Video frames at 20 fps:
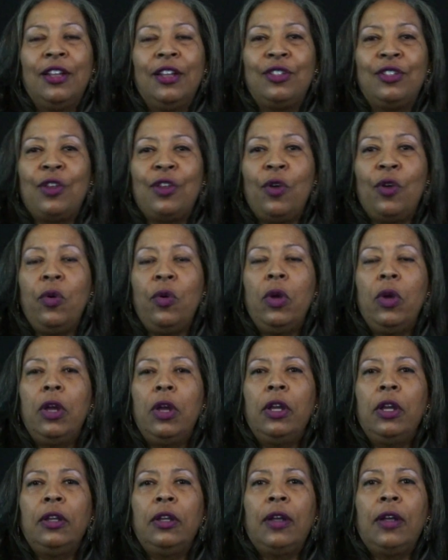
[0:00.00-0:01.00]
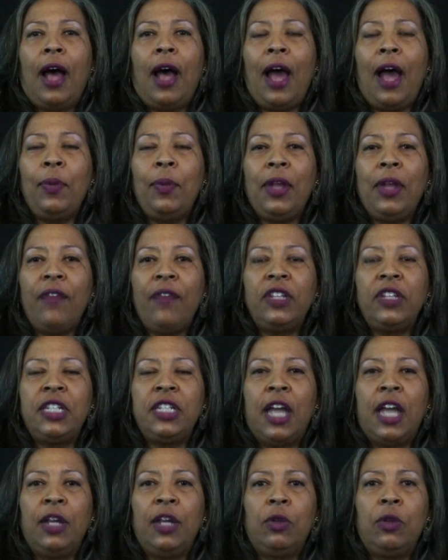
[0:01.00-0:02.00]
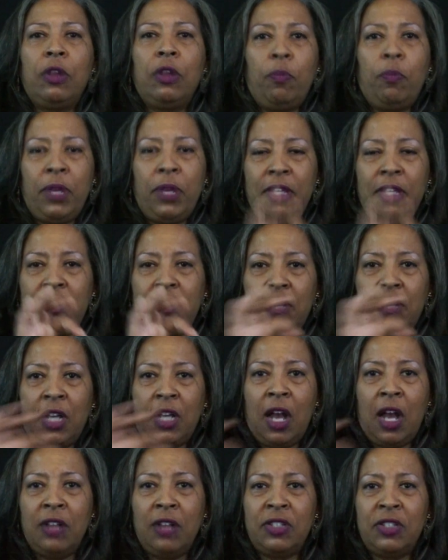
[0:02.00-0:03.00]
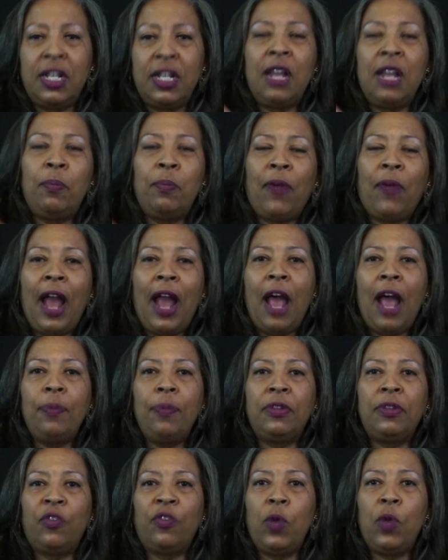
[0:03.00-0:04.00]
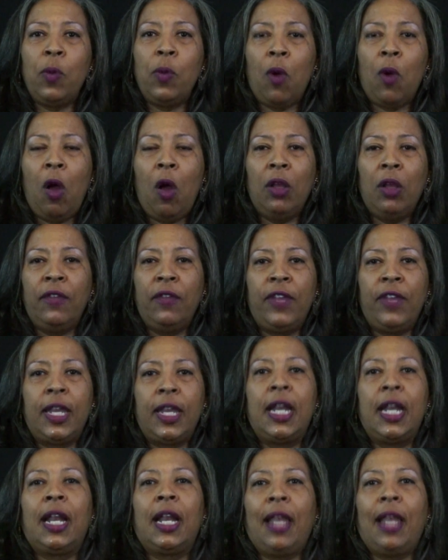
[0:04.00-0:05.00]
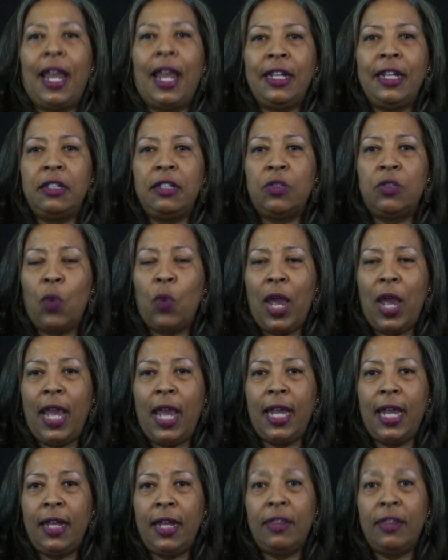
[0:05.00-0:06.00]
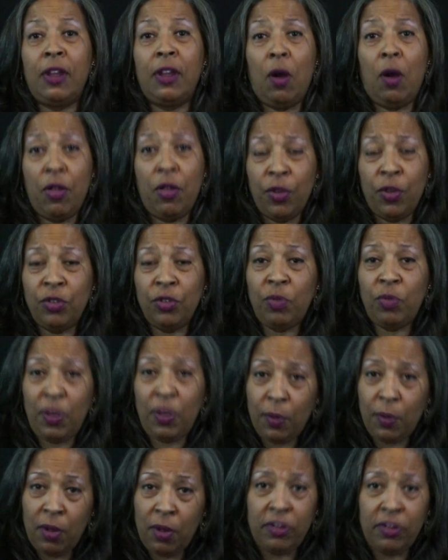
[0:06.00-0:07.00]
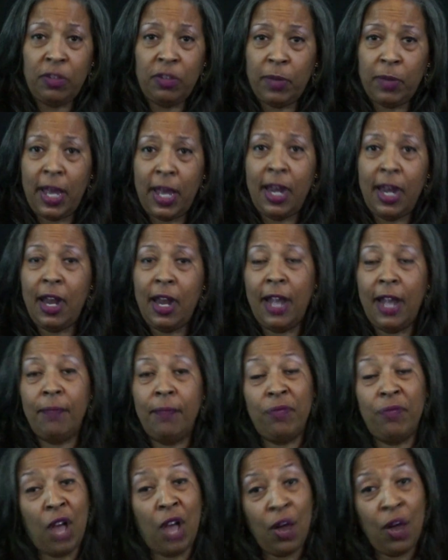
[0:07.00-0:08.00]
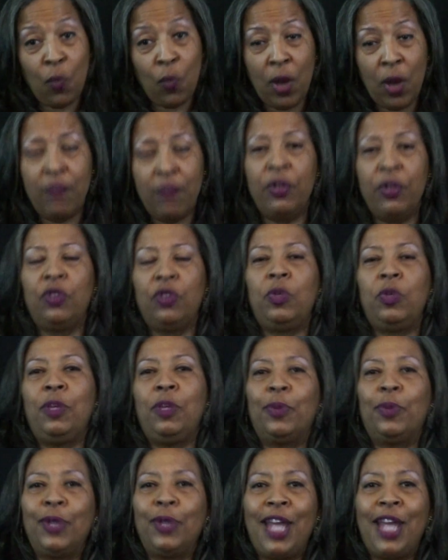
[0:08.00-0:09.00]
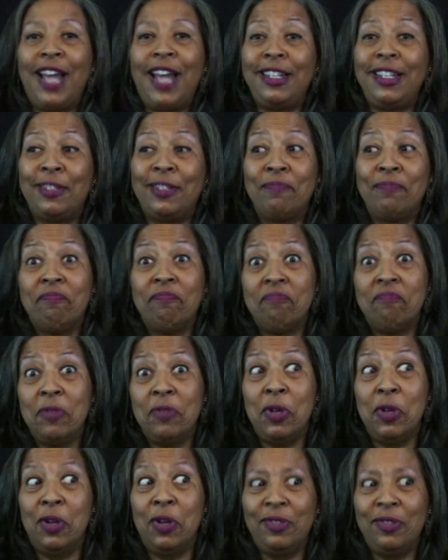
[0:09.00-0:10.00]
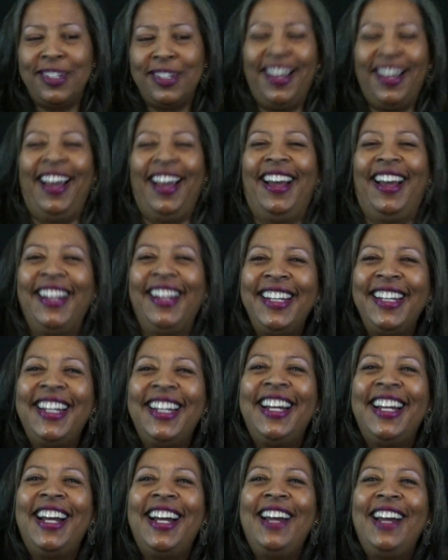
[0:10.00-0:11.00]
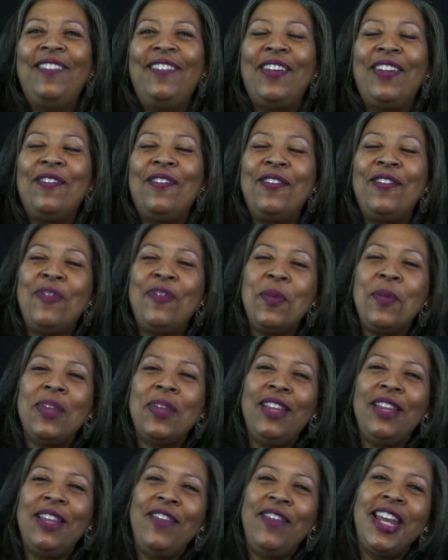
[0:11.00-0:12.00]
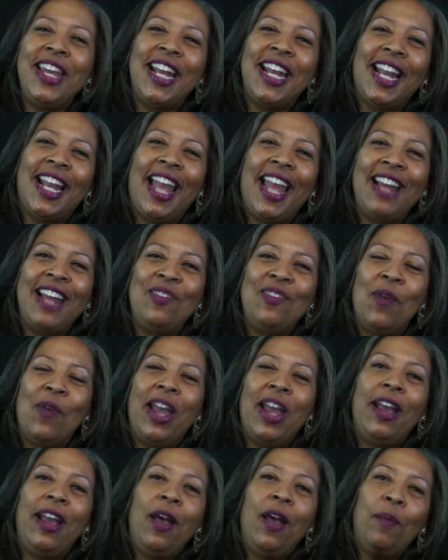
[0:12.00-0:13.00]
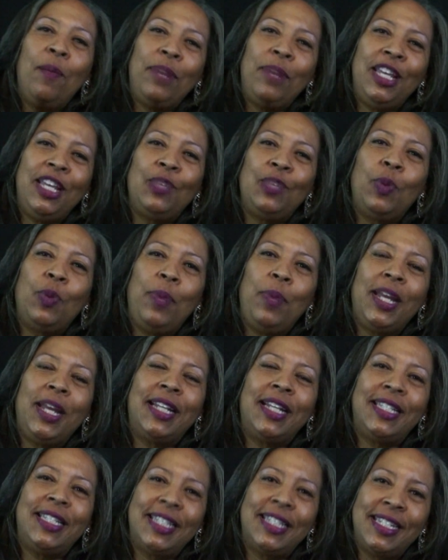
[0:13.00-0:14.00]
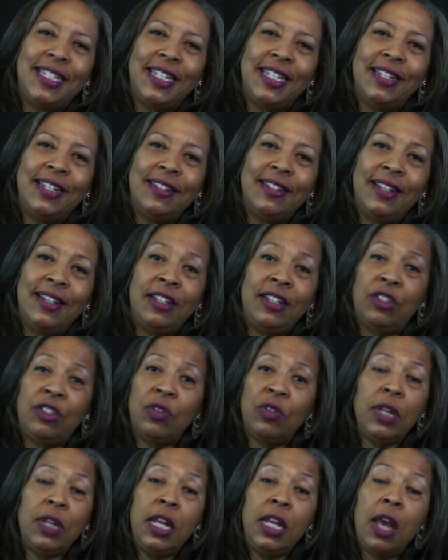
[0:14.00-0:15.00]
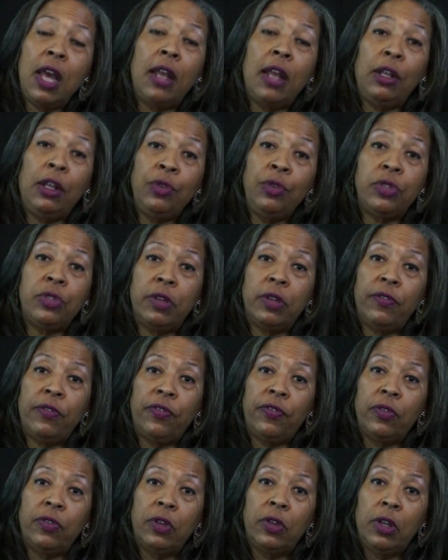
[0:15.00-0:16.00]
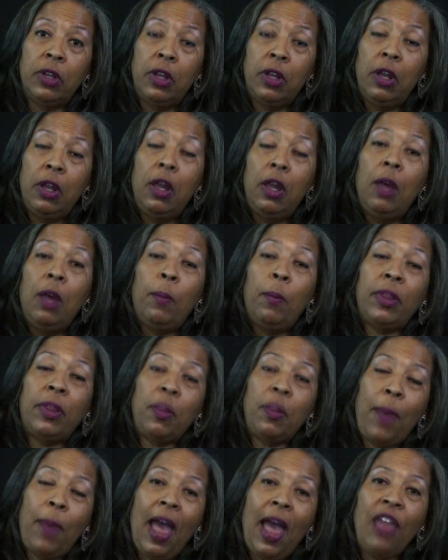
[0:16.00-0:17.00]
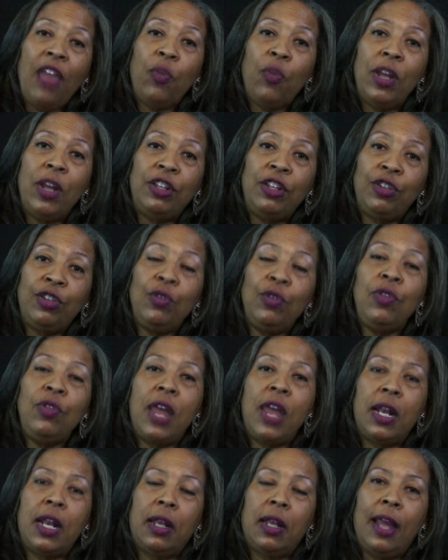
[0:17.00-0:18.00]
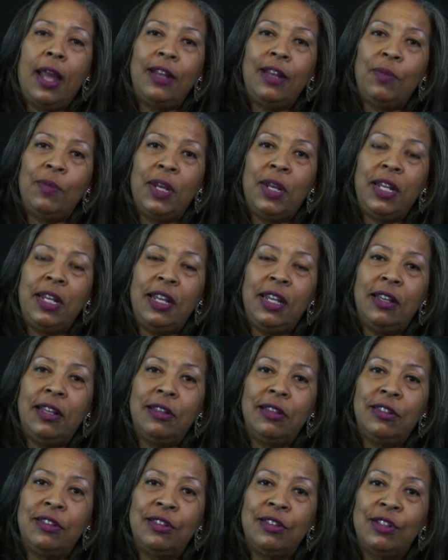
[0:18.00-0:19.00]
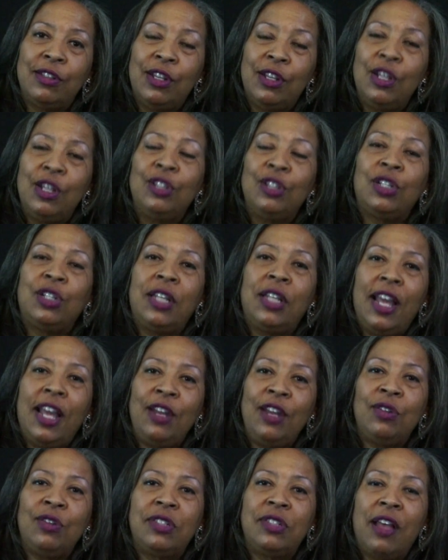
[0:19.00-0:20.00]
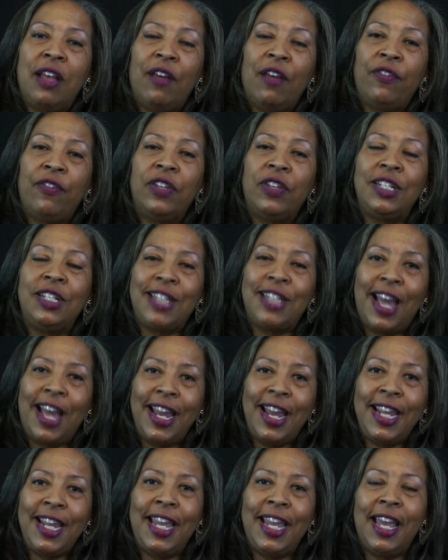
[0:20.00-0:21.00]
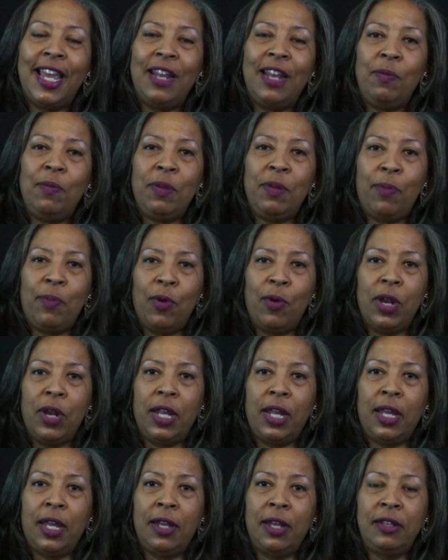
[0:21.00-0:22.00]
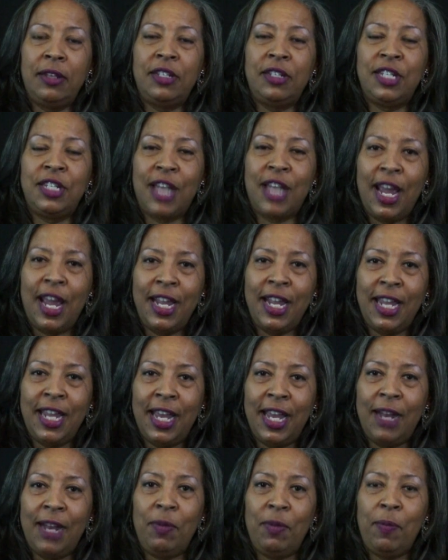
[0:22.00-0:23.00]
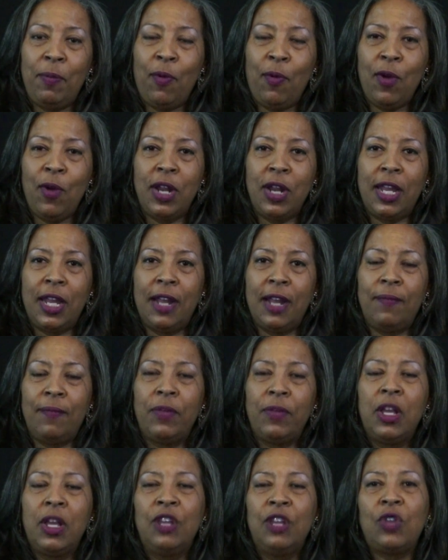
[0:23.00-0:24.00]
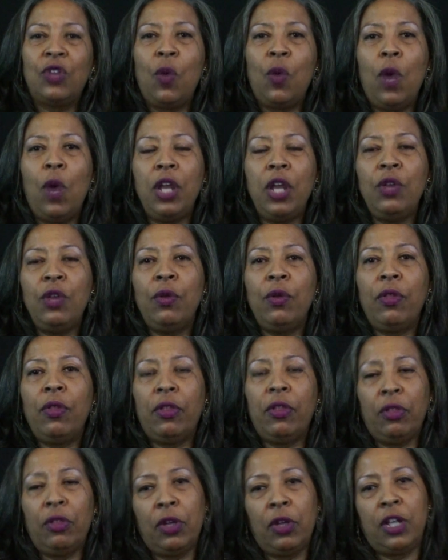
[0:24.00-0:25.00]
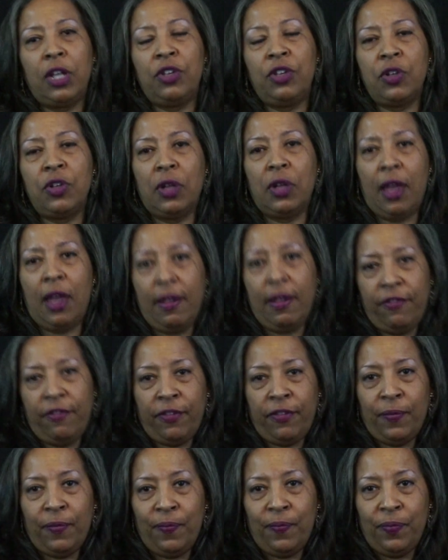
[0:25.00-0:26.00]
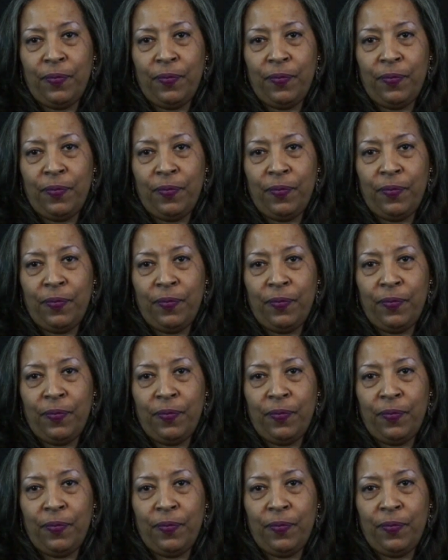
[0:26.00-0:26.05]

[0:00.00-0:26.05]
So I would love to tell you that peace is a constant, and perhaps if we were all living in an enlightened way, there are those people on this planet. I'm not one of those people yet. Who knows? But if we were living in an enlightened way, peace would be consistent. It's certainly not elusive. But the pathway to that enlightenment is to let yourself die again and be born again, to die again and be born again. So I want you to look into your life.